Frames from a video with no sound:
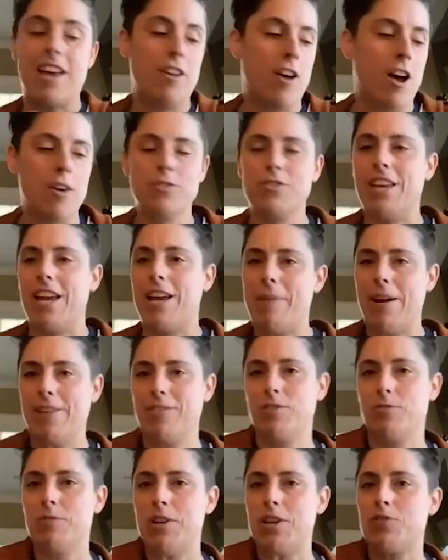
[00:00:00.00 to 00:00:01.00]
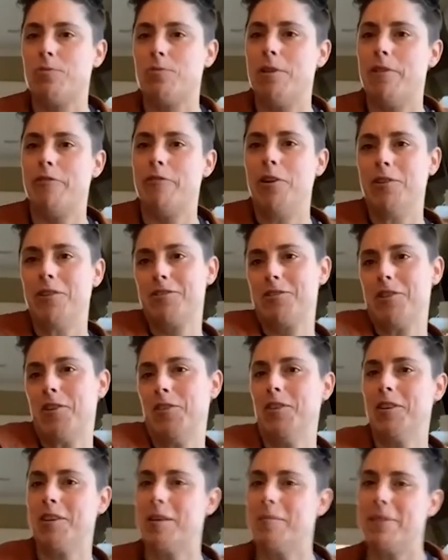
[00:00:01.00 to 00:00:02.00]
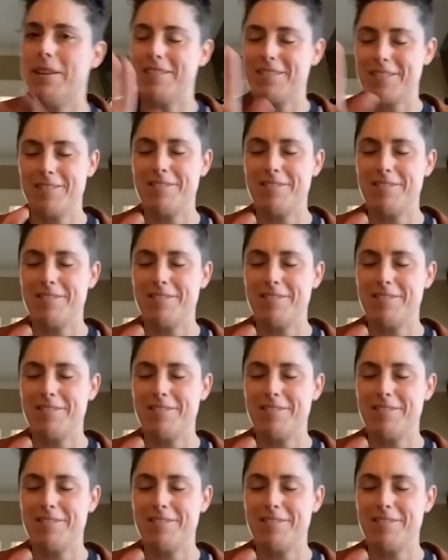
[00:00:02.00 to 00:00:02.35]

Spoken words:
I know I was like about to reach for my phone and start looking. I was like,